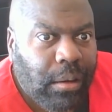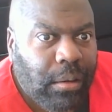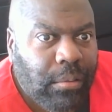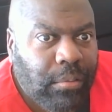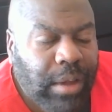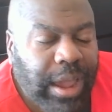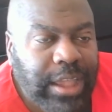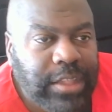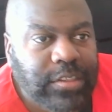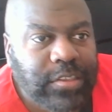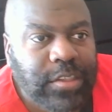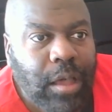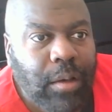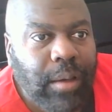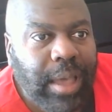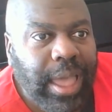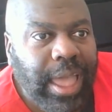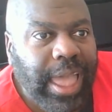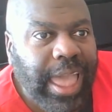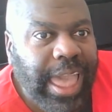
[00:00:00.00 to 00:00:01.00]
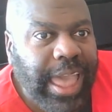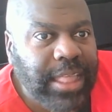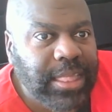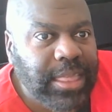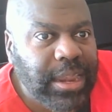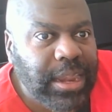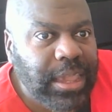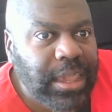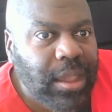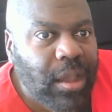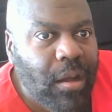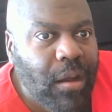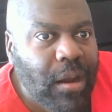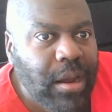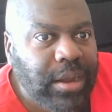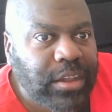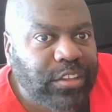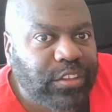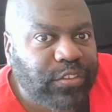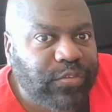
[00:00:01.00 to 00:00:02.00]
Right, so Anthony
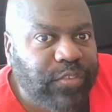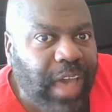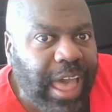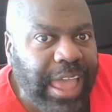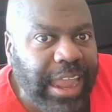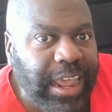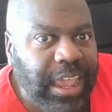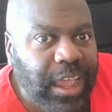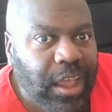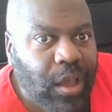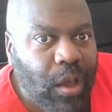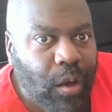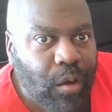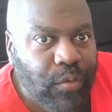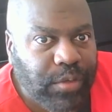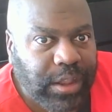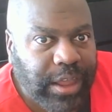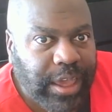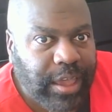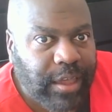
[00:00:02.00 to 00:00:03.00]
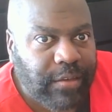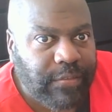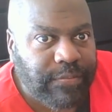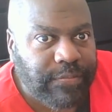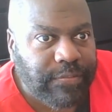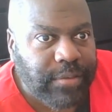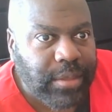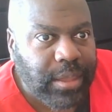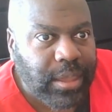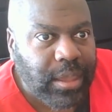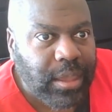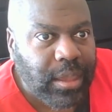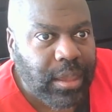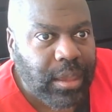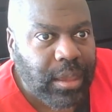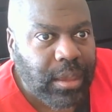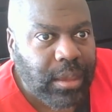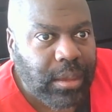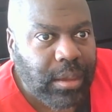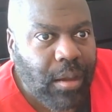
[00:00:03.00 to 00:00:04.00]
Yarde is fighting Kovalev.
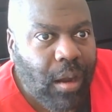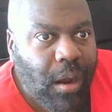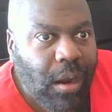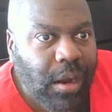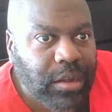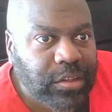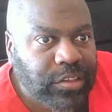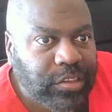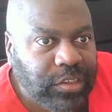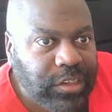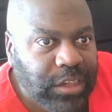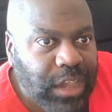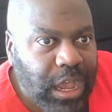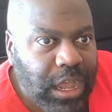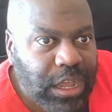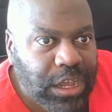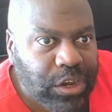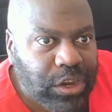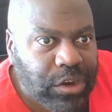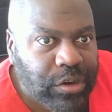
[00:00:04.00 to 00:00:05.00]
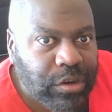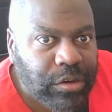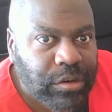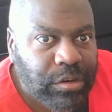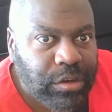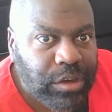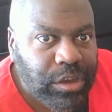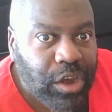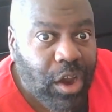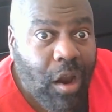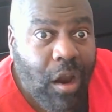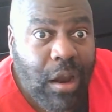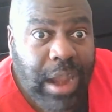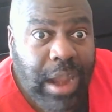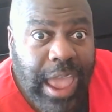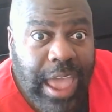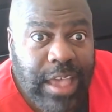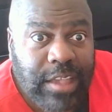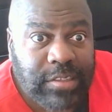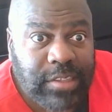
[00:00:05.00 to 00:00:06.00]
Yarde's younger. Yarde
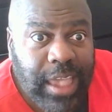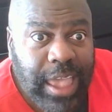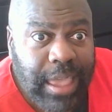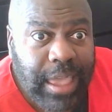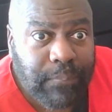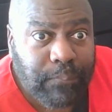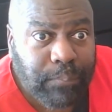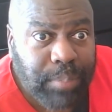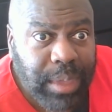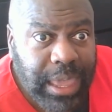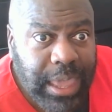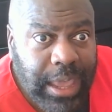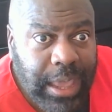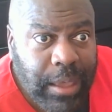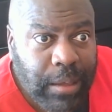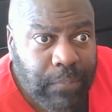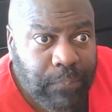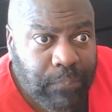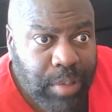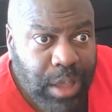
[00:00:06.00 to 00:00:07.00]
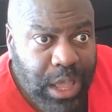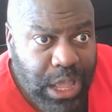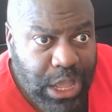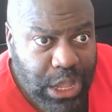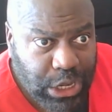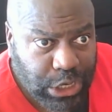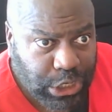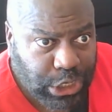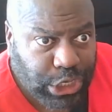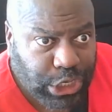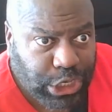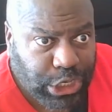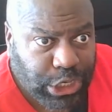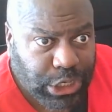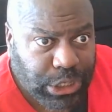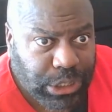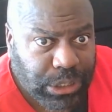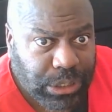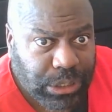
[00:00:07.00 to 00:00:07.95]
has a big punch.